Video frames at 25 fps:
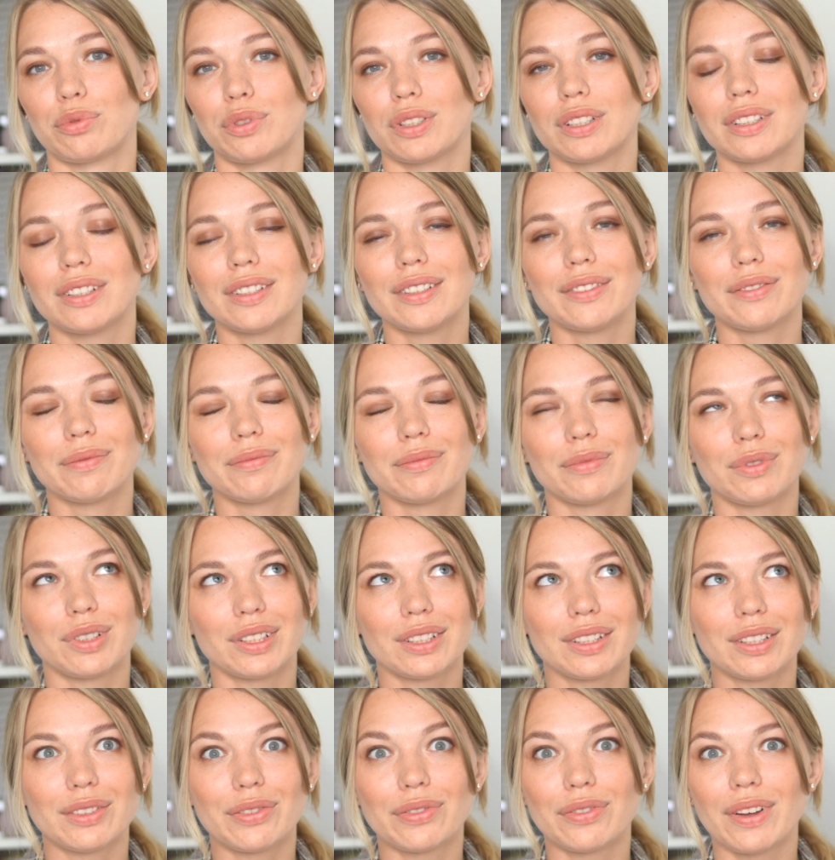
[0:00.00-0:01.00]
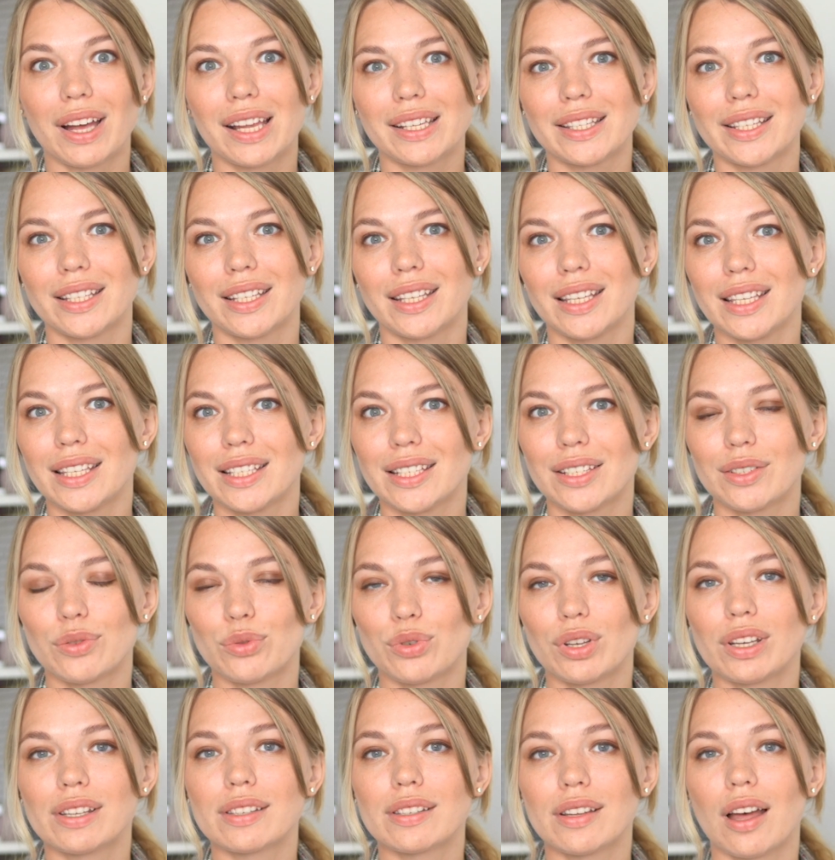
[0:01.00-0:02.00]
really, really fast and easy
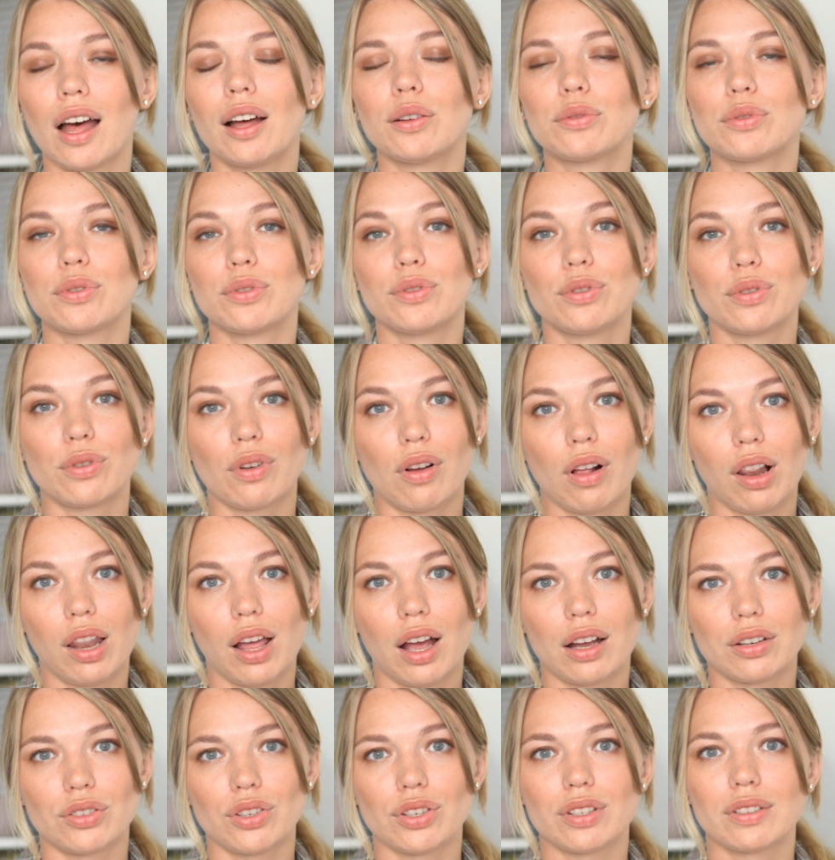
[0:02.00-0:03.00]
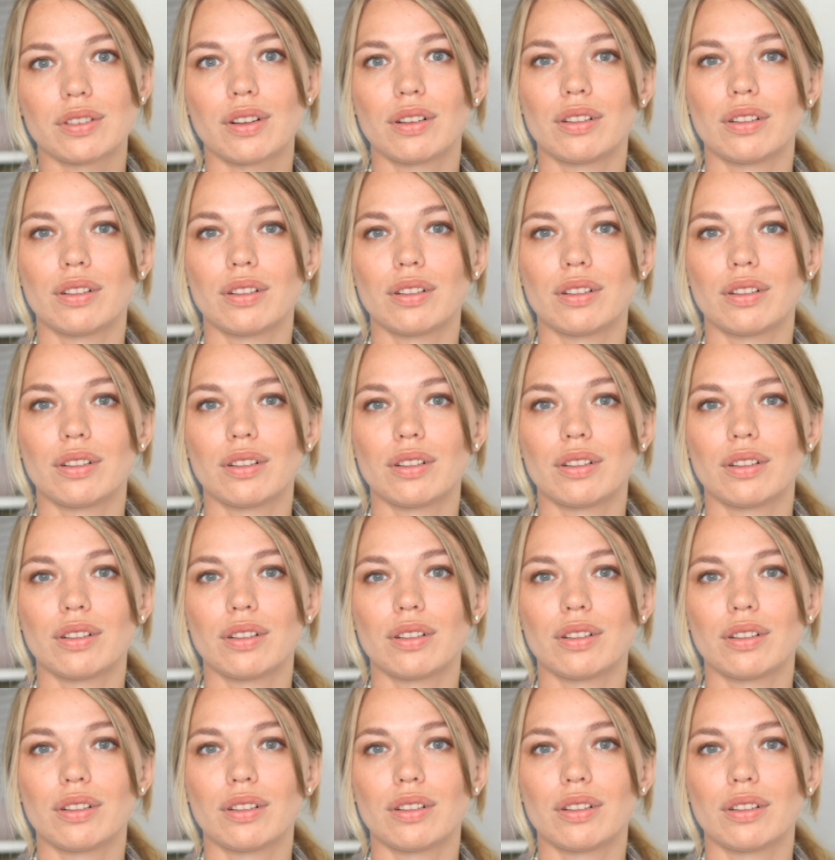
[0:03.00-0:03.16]
tricks how to do collages.